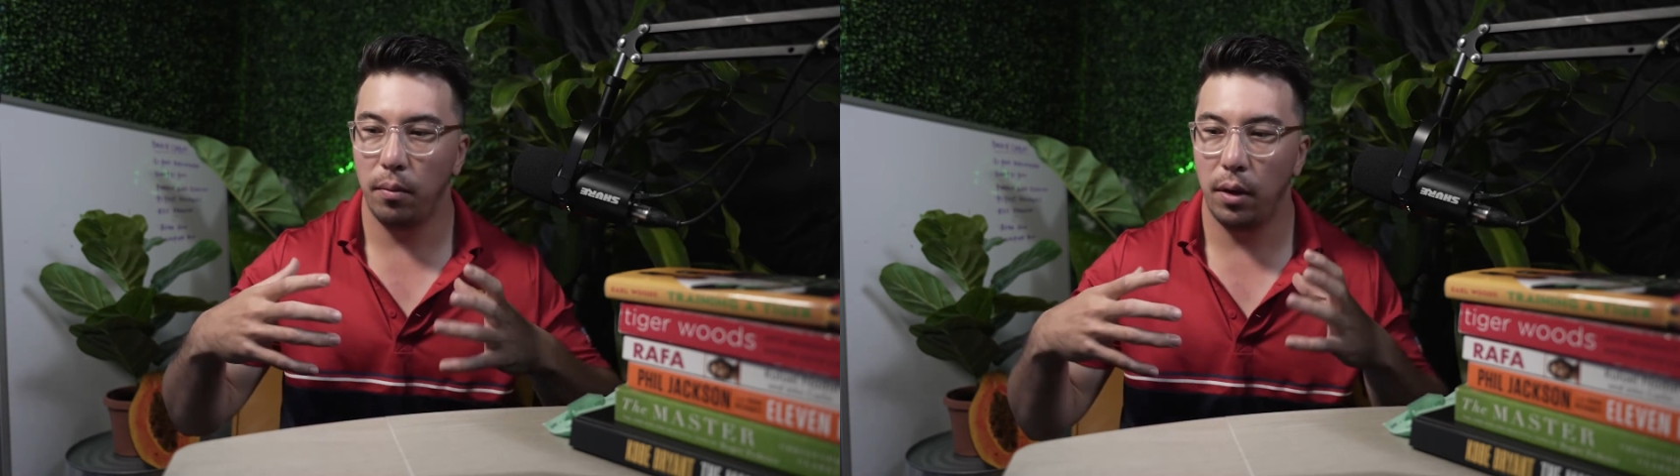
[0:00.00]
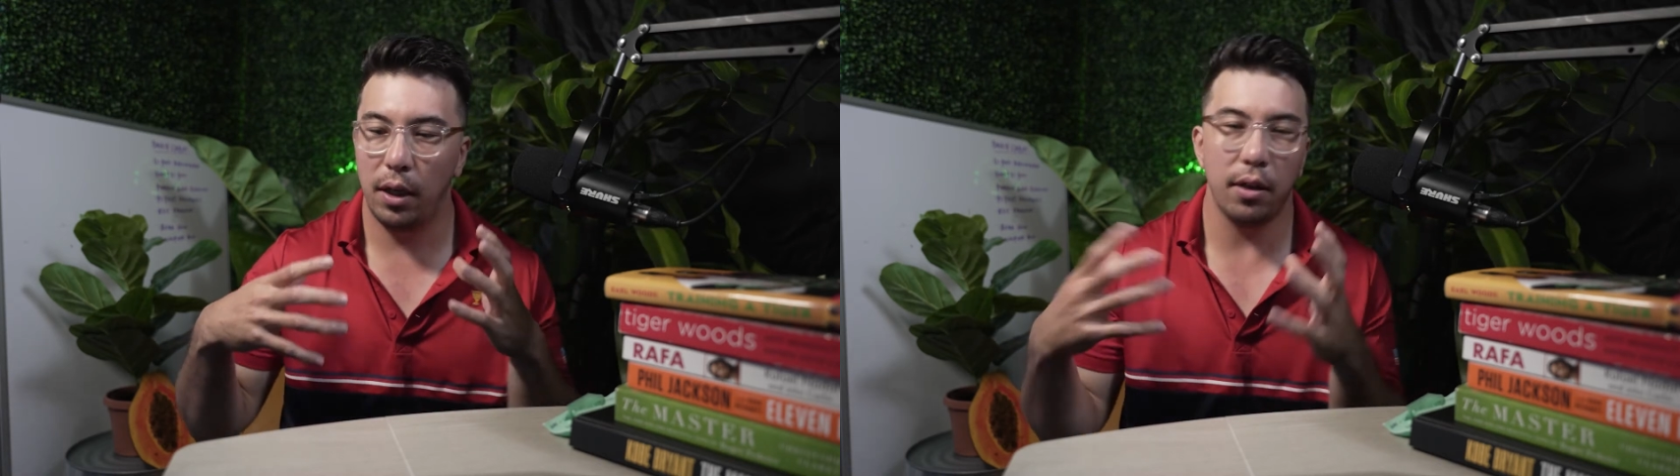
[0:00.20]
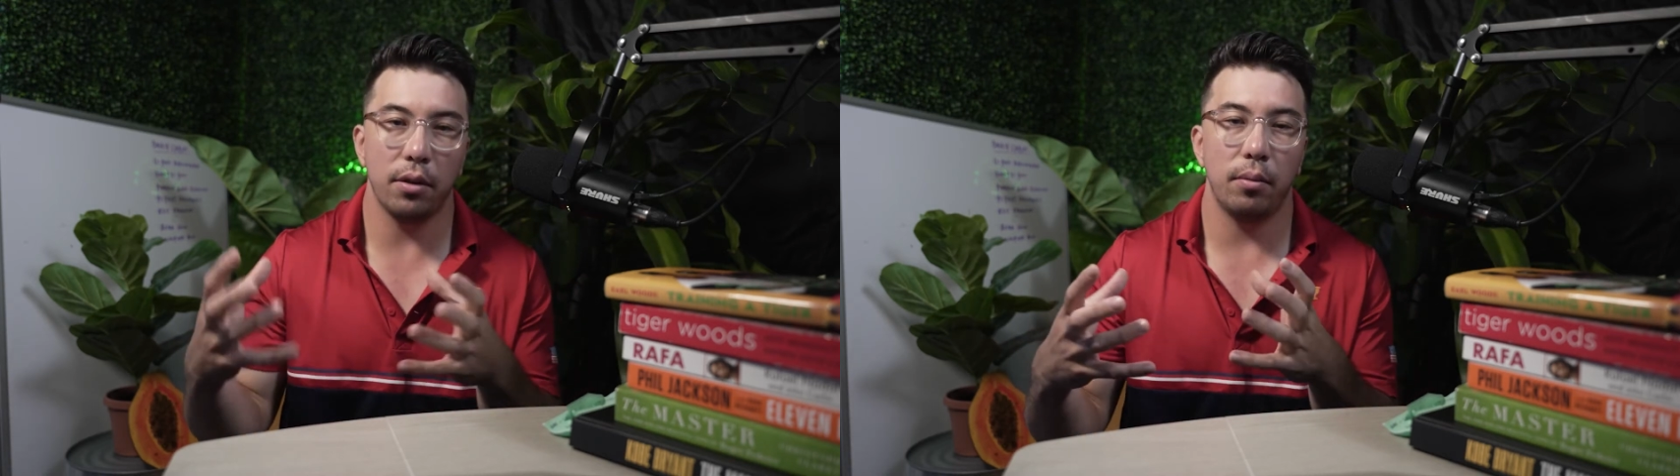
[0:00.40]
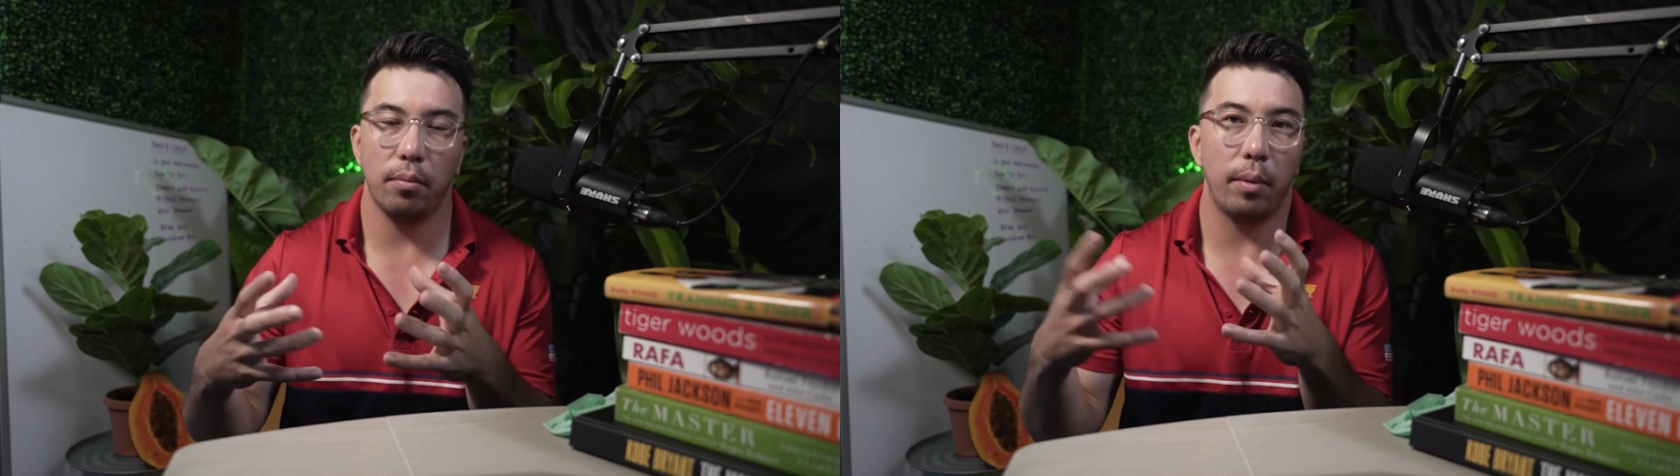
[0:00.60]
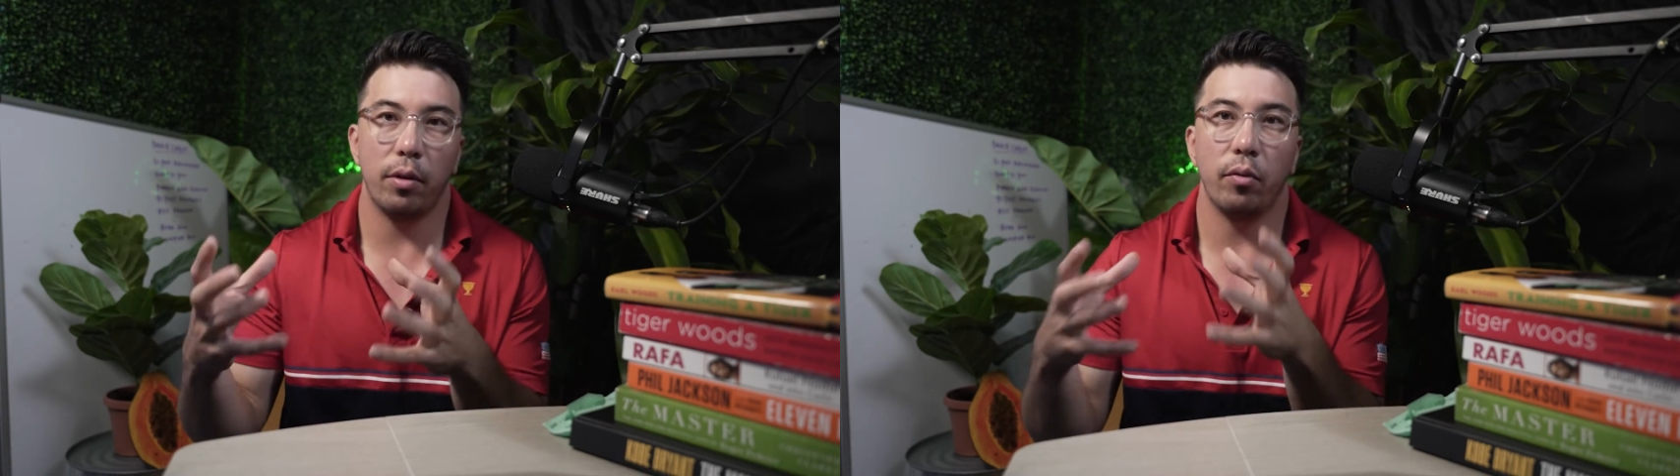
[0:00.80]
he doesn't
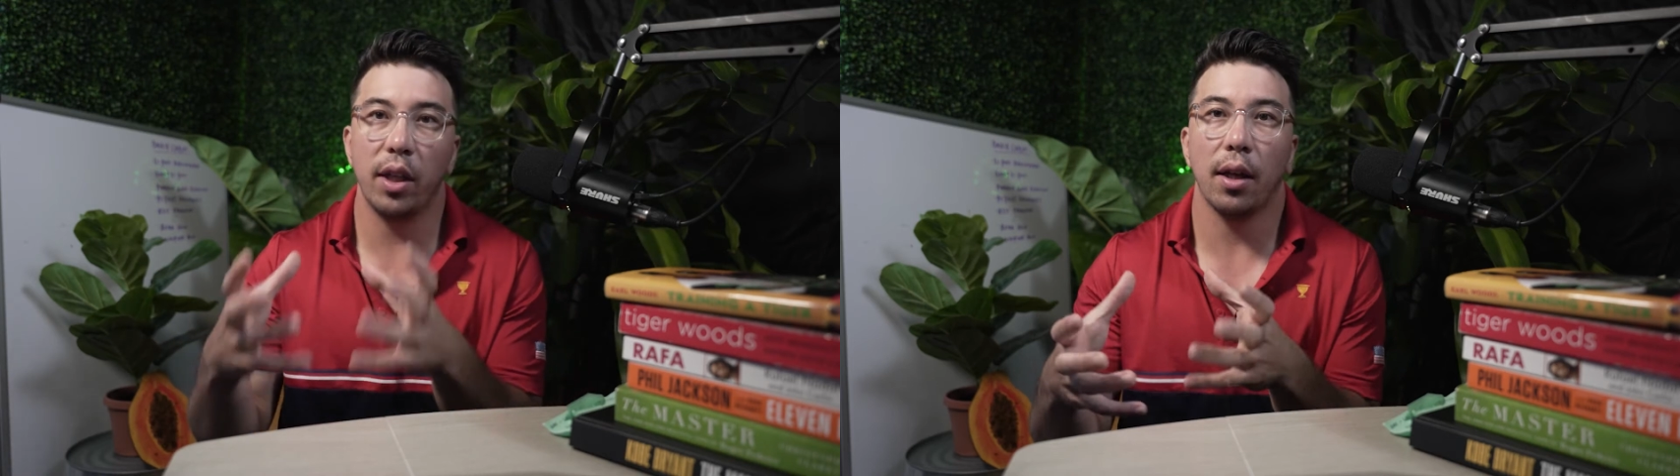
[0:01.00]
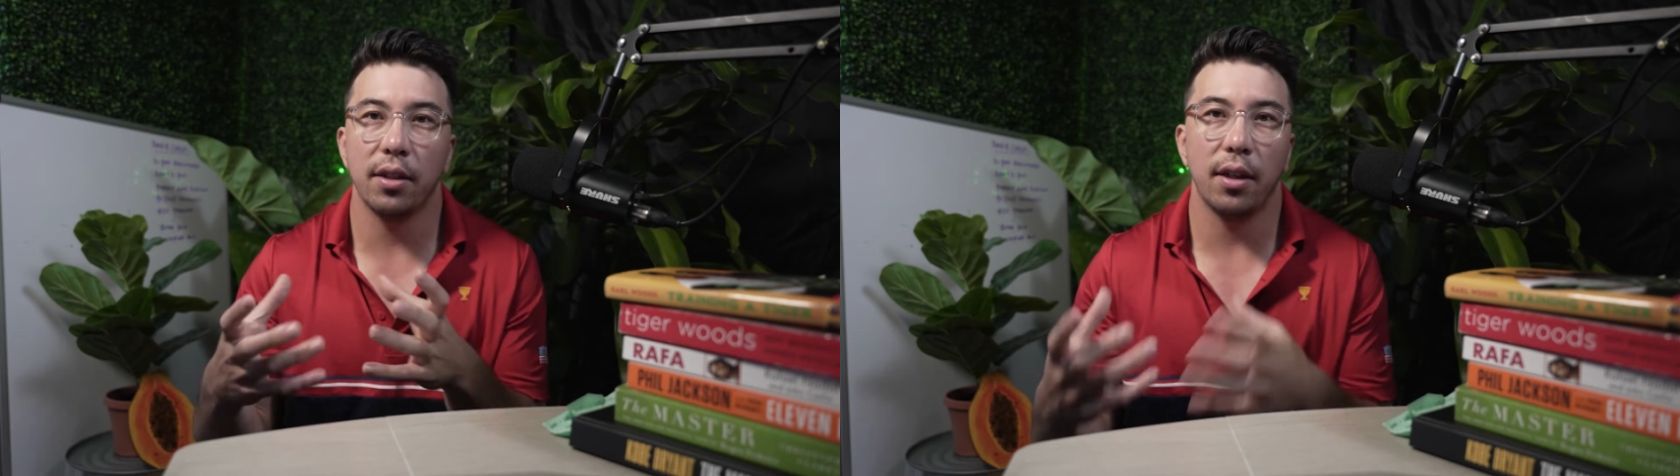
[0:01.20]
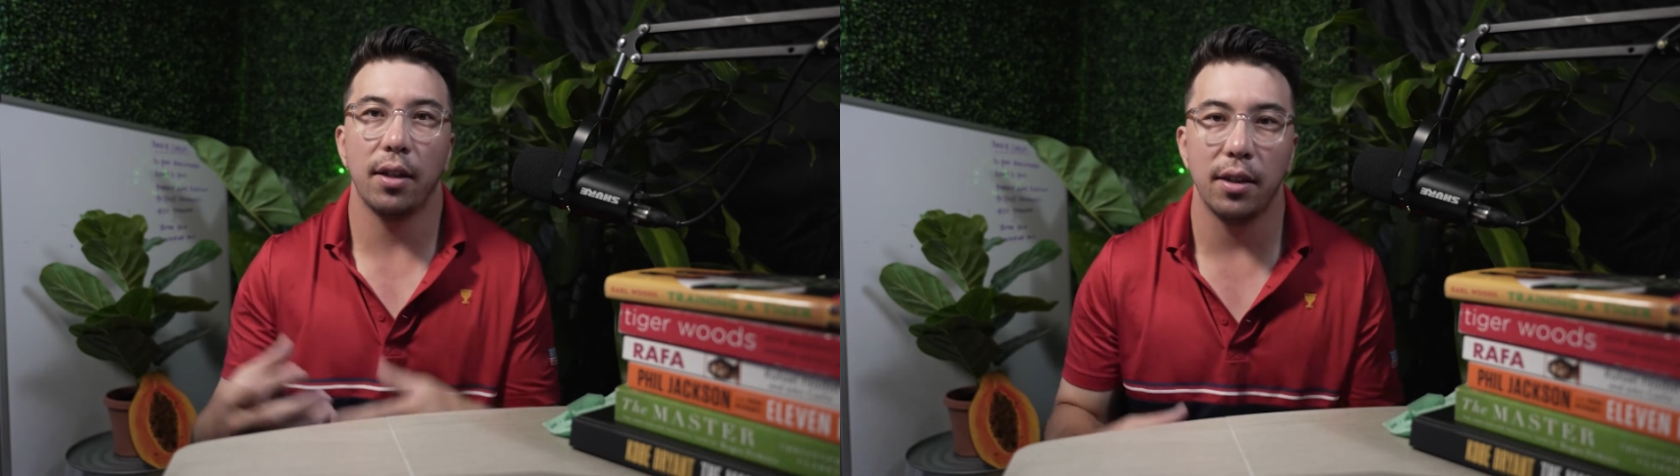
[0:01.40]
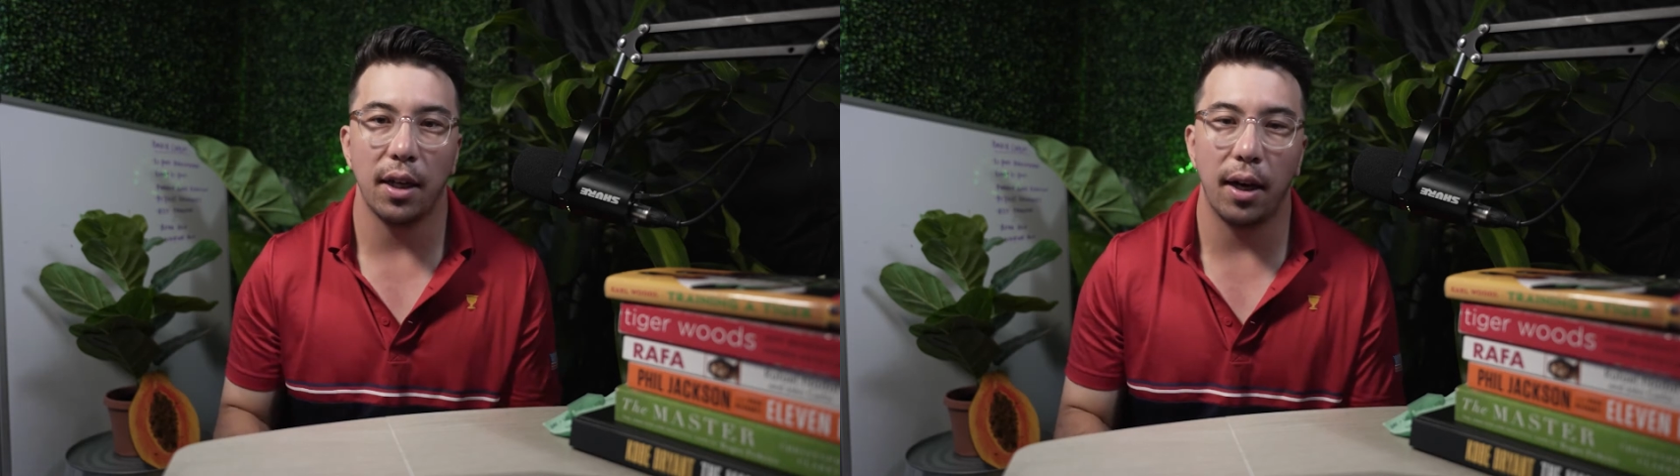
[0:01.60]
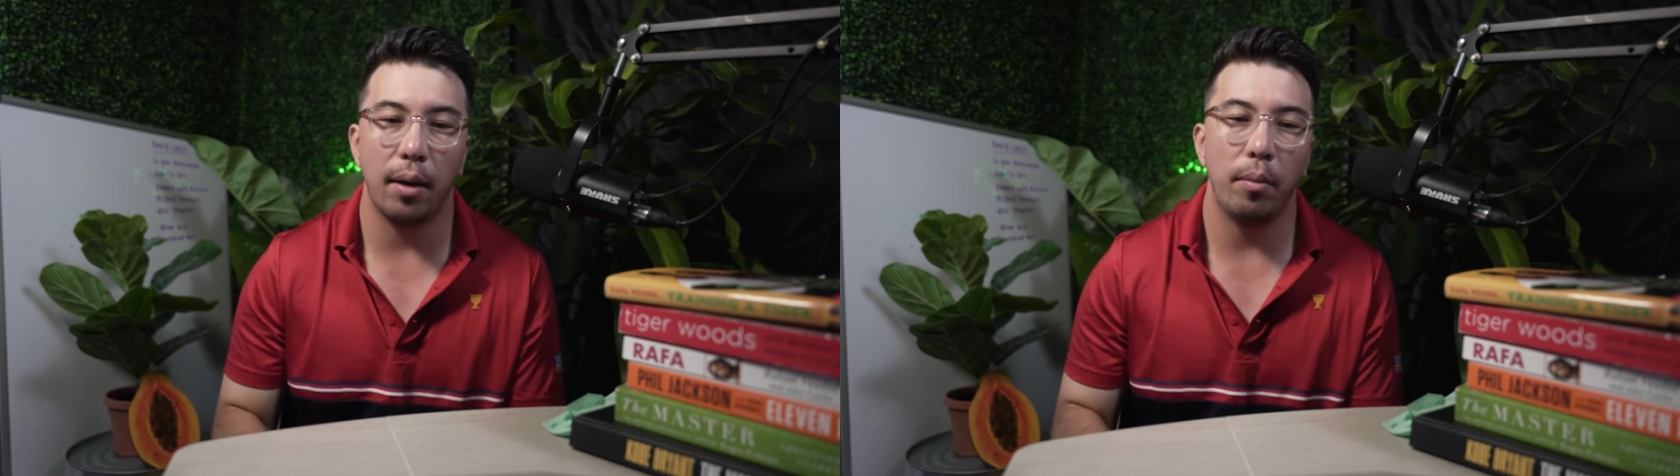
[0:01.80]
probably realize it at the
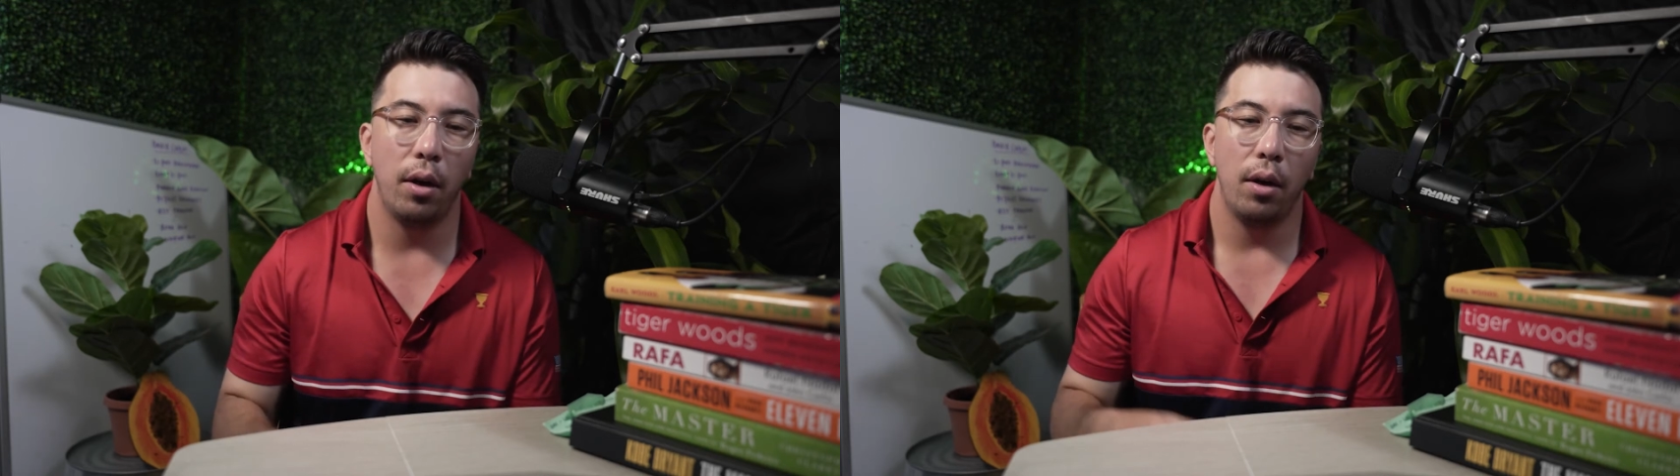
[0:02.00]
time,